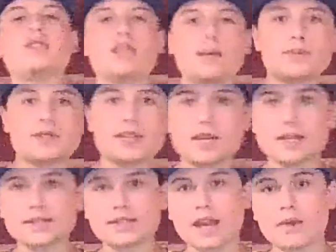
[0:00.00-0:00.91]
tips
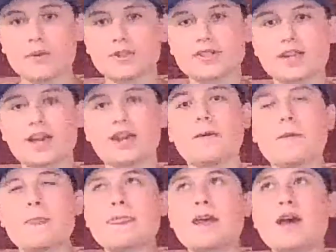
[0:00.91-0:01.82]
is I would
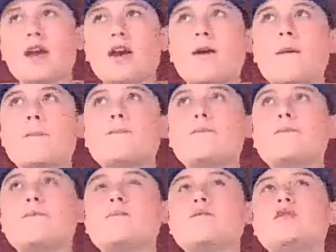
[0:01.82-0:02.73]
say
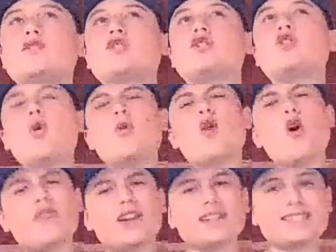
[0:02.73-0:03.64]
don't
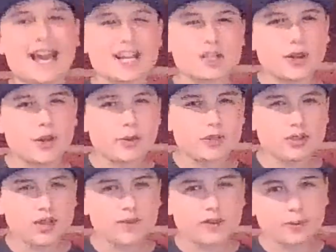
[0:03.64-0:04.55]
over exaggerate when
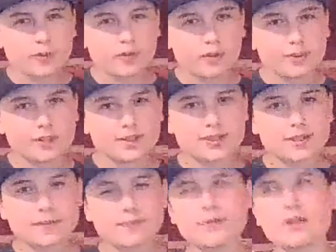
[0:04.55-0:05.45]
you give your
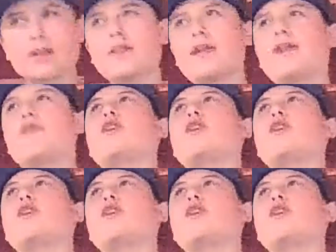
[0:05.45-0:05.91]
performance. Like,